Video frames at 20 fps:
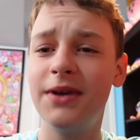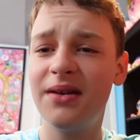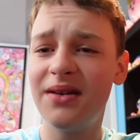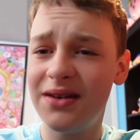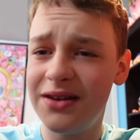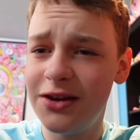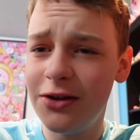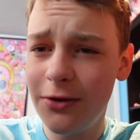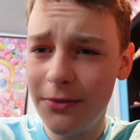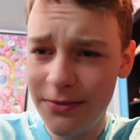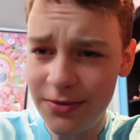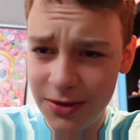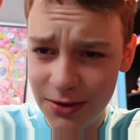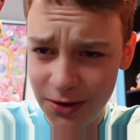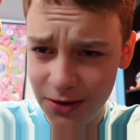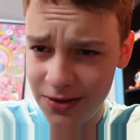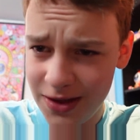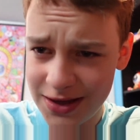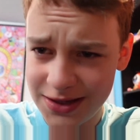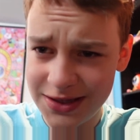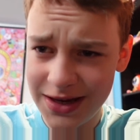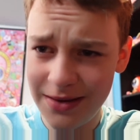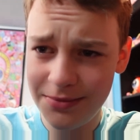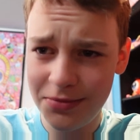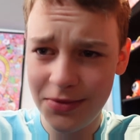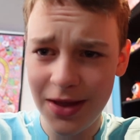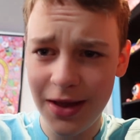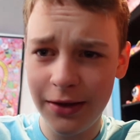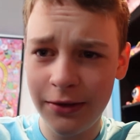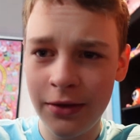Gonna do, do that same
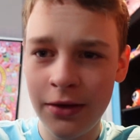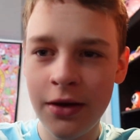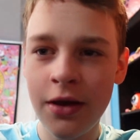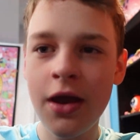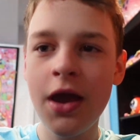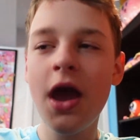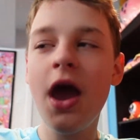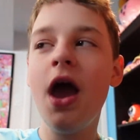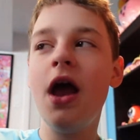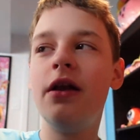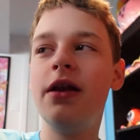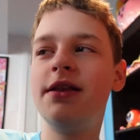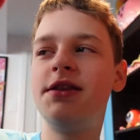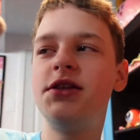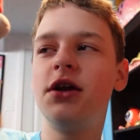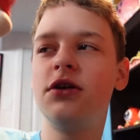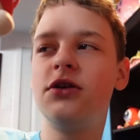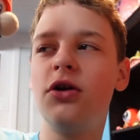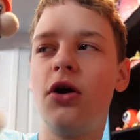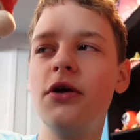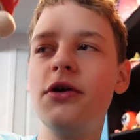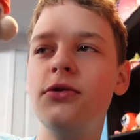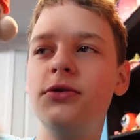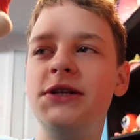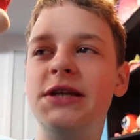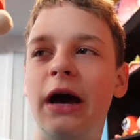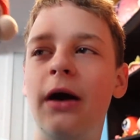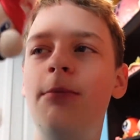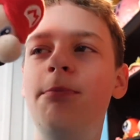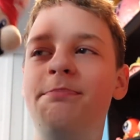thing. Let's go, you
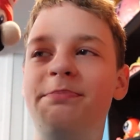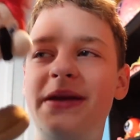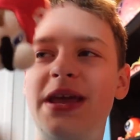dumb